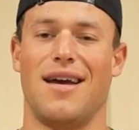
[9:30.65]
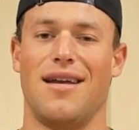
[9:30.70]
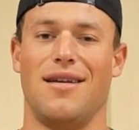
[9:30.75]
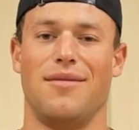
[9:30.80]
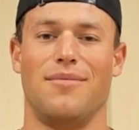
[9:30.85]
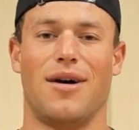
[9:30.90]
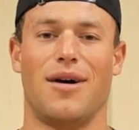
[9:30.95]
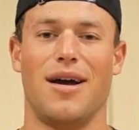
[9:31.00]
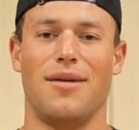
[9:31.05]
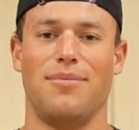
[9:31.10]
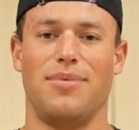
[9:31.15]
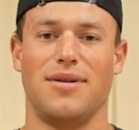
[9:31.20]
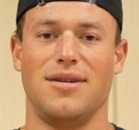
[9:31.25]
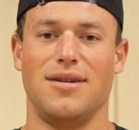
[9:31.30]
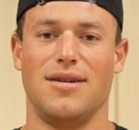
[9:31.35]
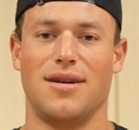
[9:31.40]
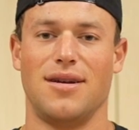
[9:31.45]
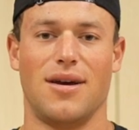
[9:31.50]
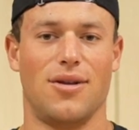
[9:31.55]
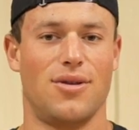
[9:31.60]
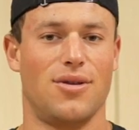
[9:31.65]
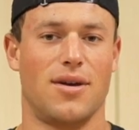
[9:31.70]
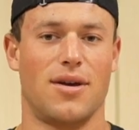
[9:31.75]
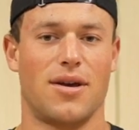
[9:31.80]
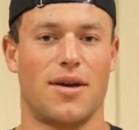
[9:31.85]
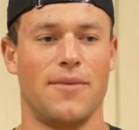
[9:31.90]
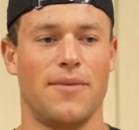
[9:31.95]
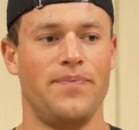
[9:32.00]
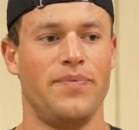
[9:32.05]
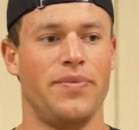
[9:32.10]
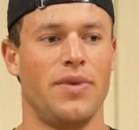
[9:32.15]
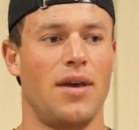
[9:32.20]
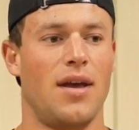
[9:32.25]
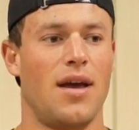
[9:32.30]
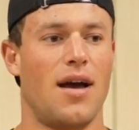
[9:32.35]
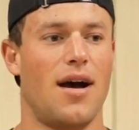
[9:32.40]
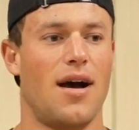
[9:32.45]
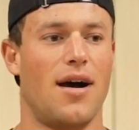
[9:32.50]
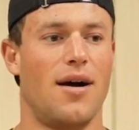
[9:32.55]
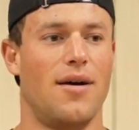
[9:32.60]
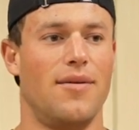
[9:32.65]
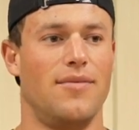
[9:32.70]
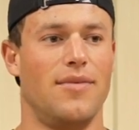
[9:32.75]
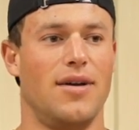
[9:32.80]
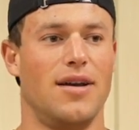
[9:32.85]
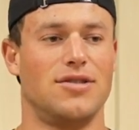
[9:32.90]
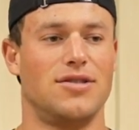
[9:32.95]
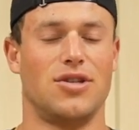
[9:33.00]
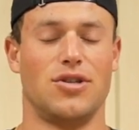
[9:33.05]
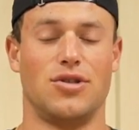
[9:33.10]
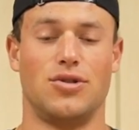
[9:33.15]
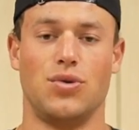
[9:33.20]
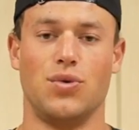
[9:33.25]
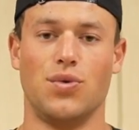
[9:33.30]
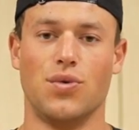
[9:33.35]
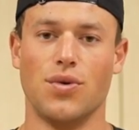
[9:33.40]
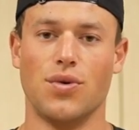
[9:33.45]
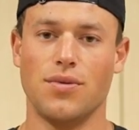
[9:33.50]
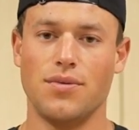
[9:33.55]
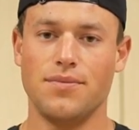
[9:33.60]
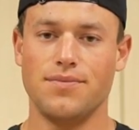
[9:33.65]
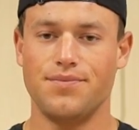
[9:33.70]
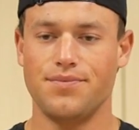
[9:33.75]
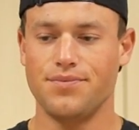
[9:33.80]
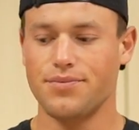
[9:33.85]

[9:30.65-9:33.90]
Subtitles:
and in my opinion I think it's a tool.